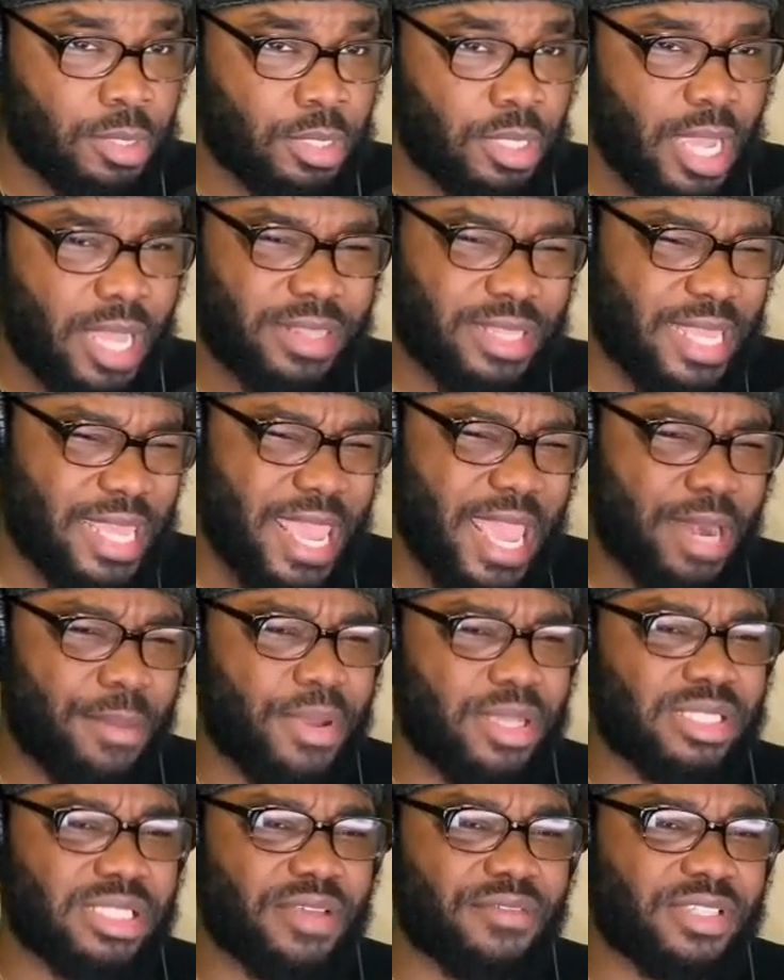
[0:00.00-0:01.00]
I think he had
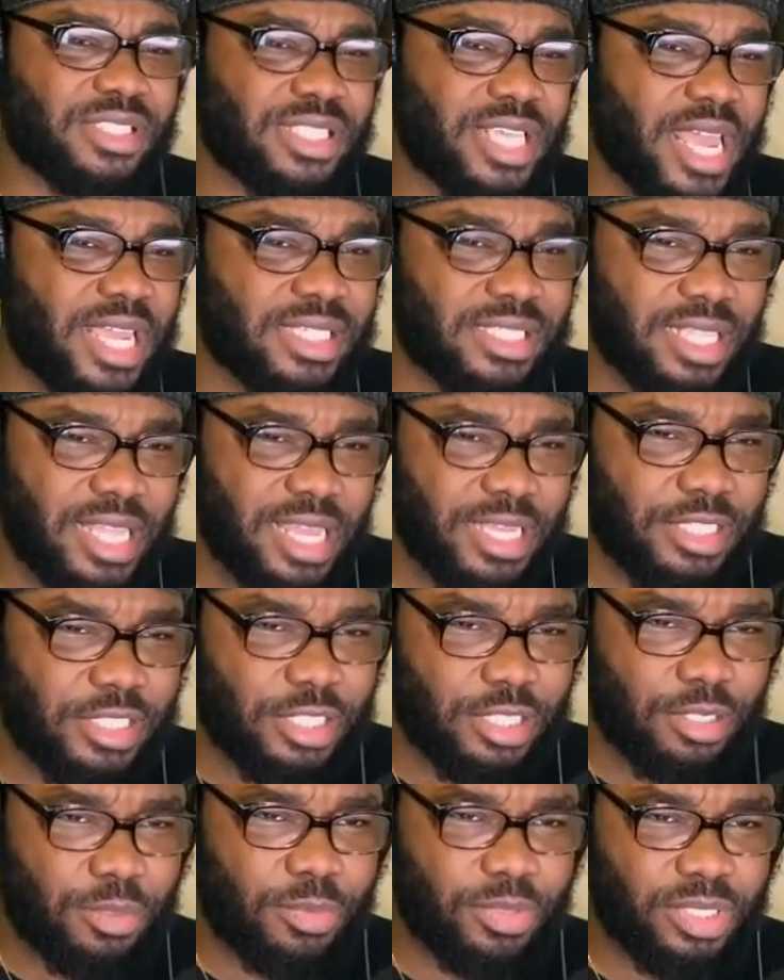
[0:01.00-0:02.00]
about 7 sacks last
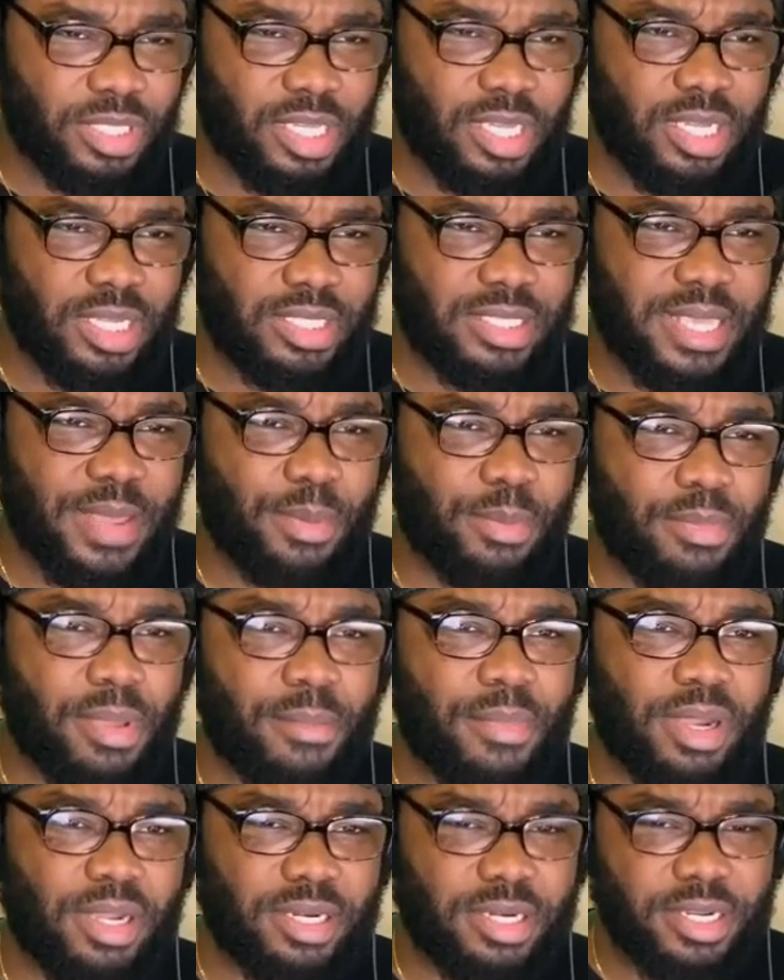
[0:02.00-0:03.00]
year with the Tampa Bay
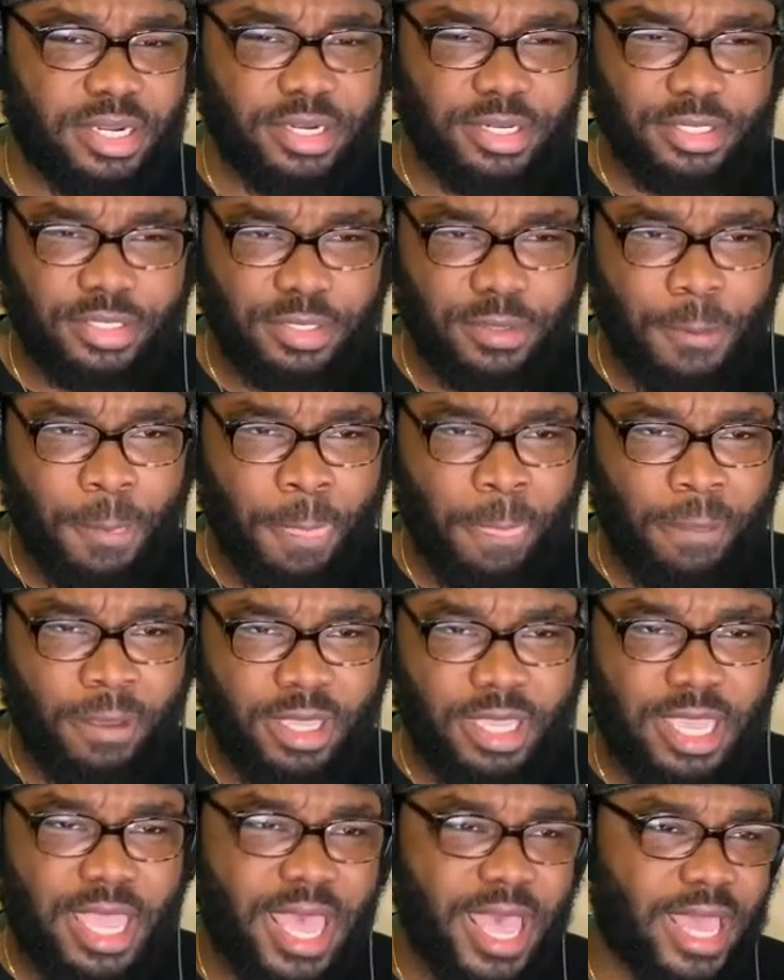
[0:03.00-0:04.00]
Buccaneers.
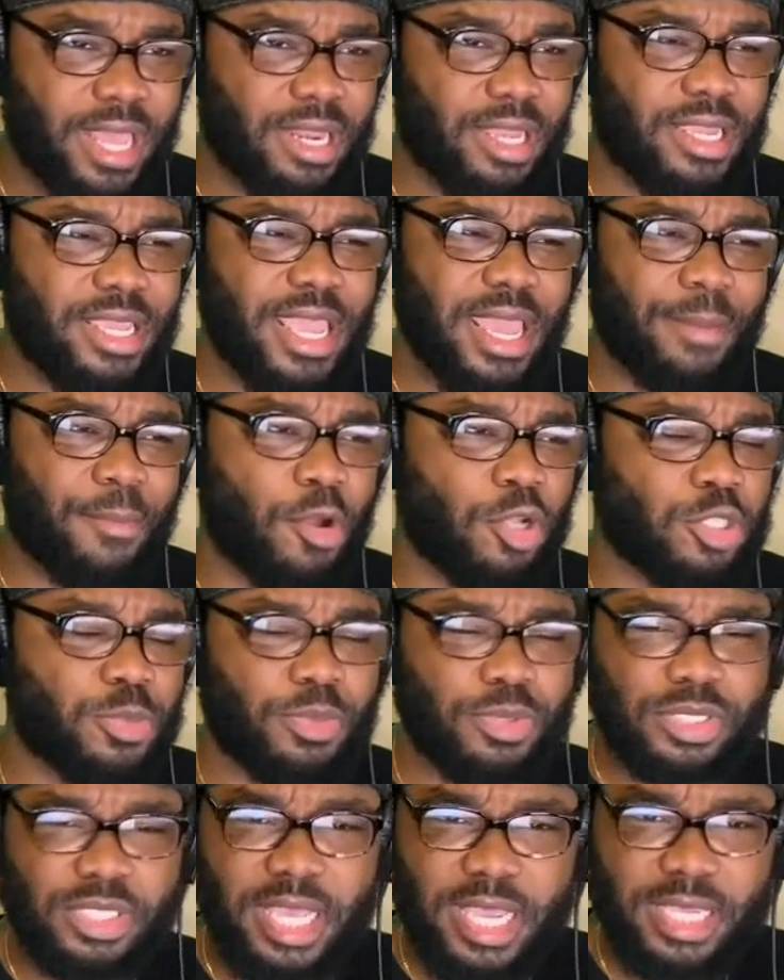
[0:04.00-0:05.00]
He had
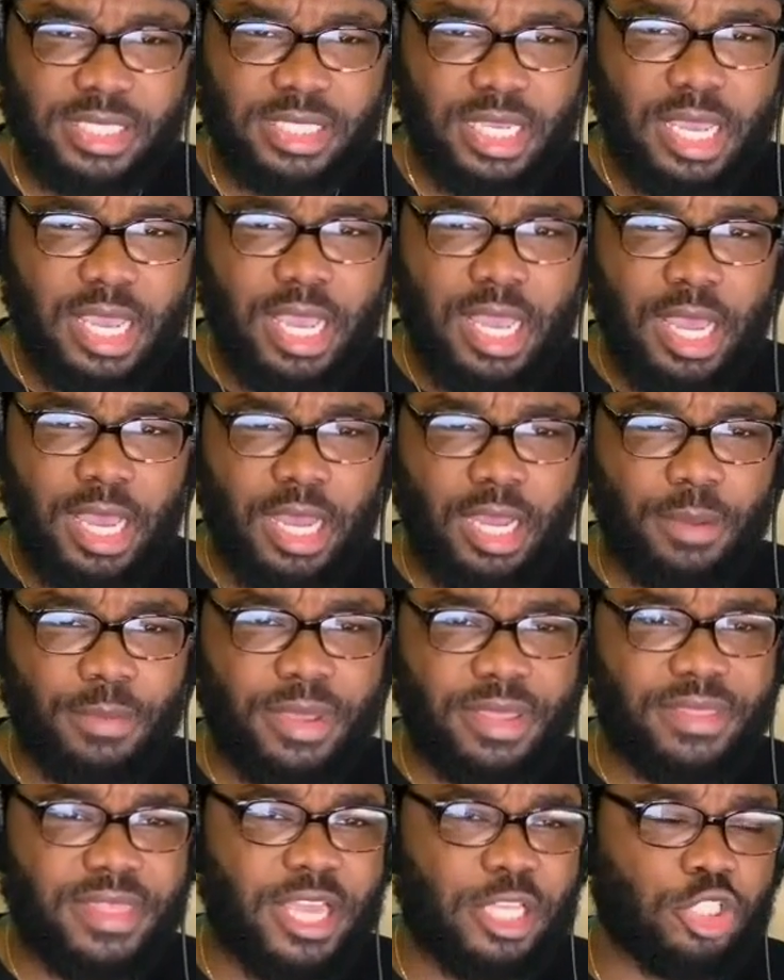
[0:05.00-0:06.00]
multiple sacks
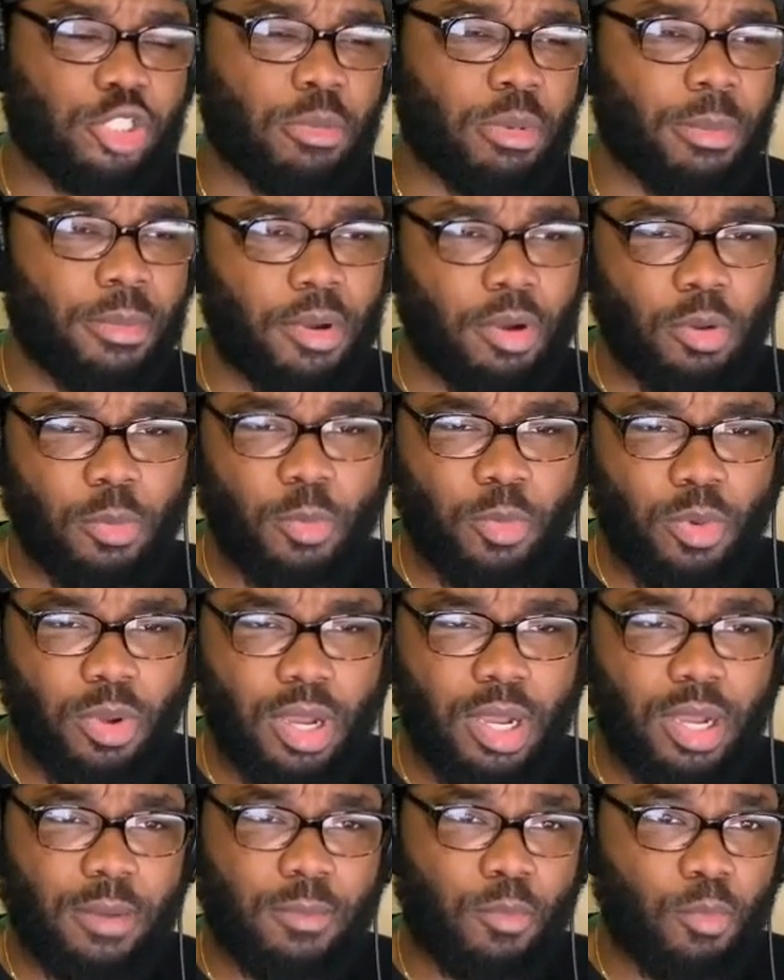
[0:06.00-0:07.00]
in that Super Bowl
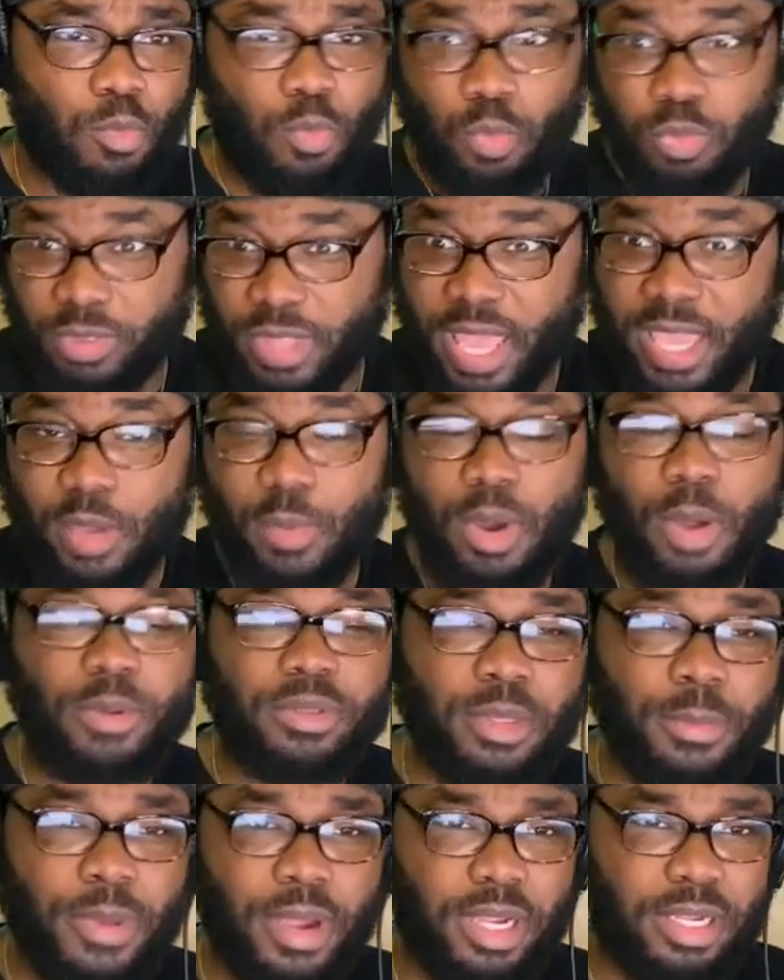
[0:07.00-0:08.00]
that he won
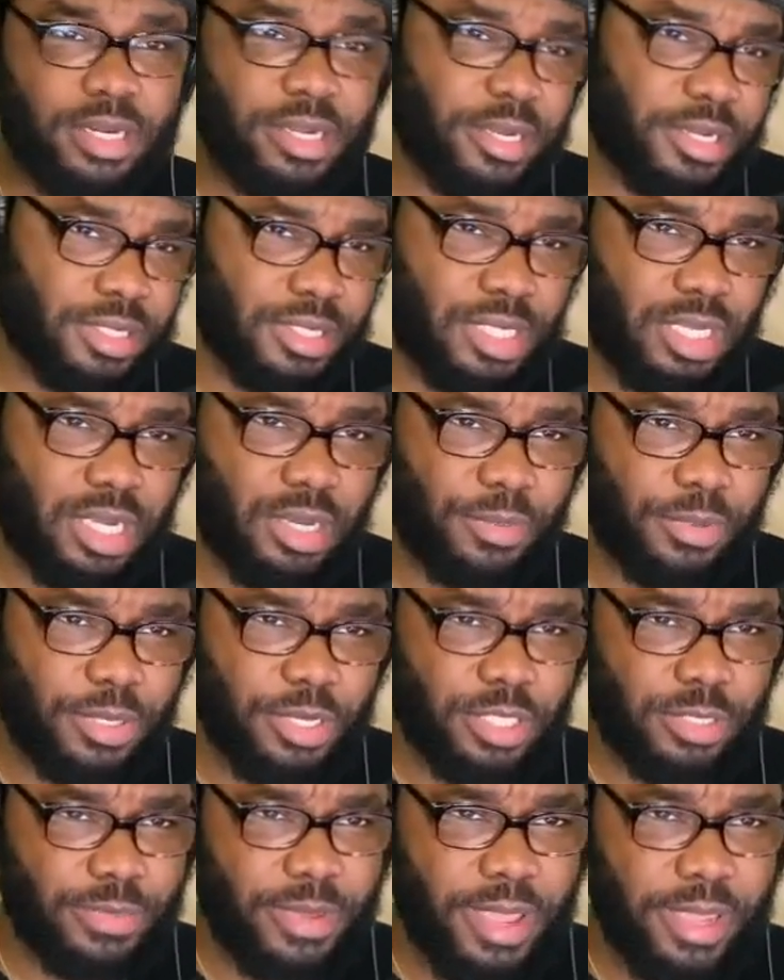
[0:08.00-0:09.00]
with the Buccaneers a couple
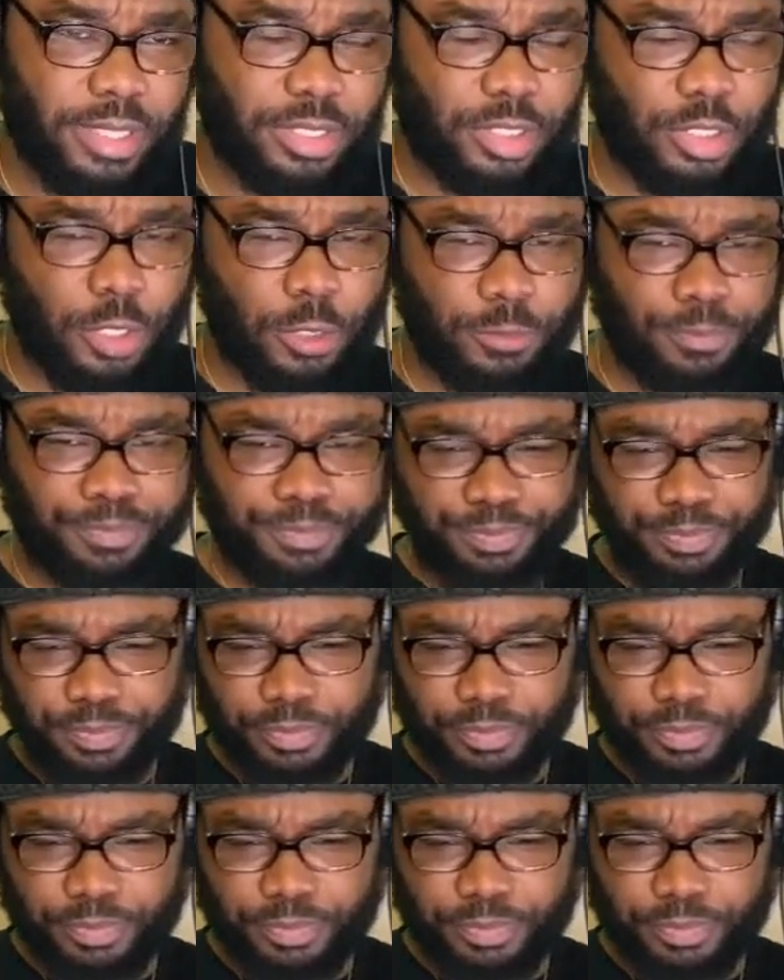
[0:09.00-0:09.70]
years back. So